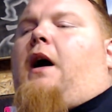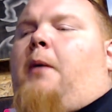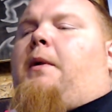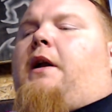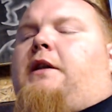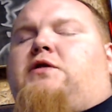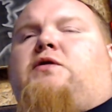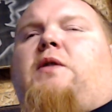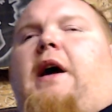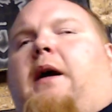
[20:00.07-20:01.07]
to at least
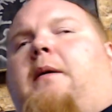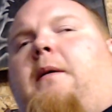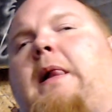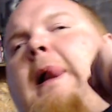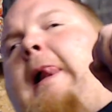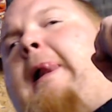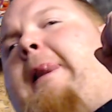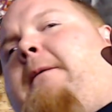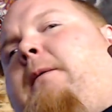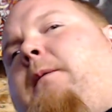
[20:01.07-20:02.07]
try it.
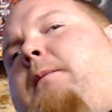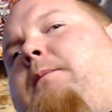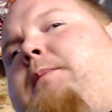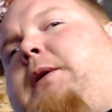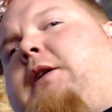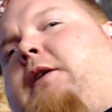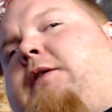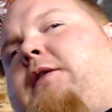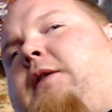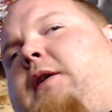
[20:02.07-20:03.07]
Because
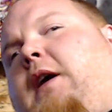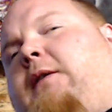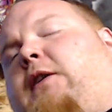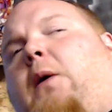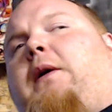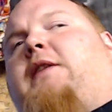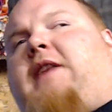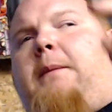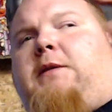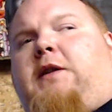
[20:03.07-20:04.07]
if you don't
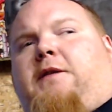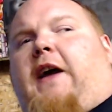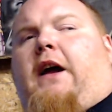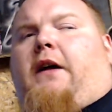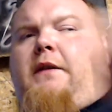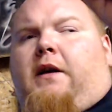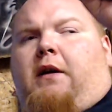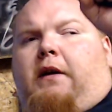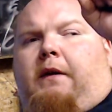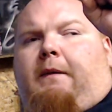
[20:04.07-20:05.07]
attempt, you failed.
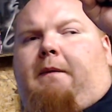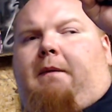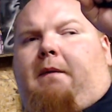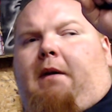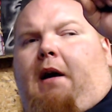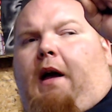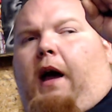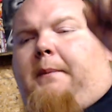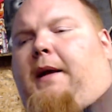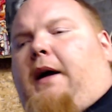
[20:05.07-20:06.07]
I'm
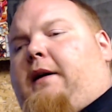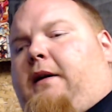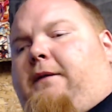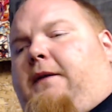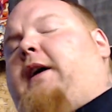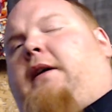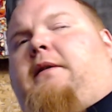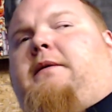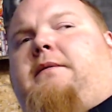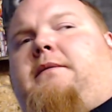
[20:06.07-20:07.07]
not going to fail.
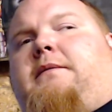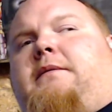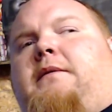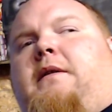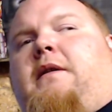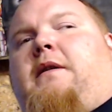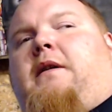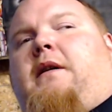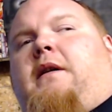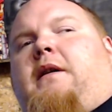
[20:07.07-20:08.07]

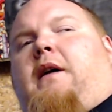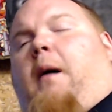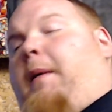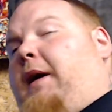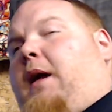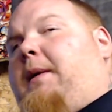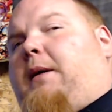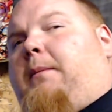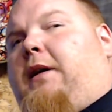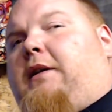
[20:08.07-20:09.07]
I might not make $1
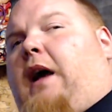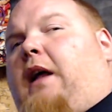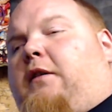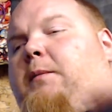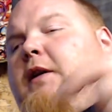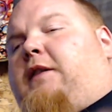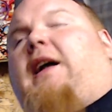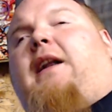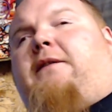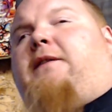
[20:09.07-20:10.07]
million, but it's not a
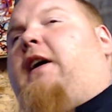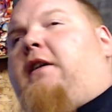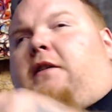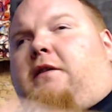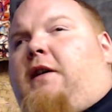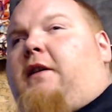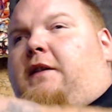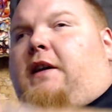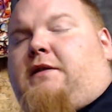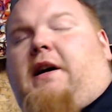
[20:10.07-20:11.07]
failure as long as I
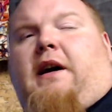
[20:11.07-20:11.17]
try.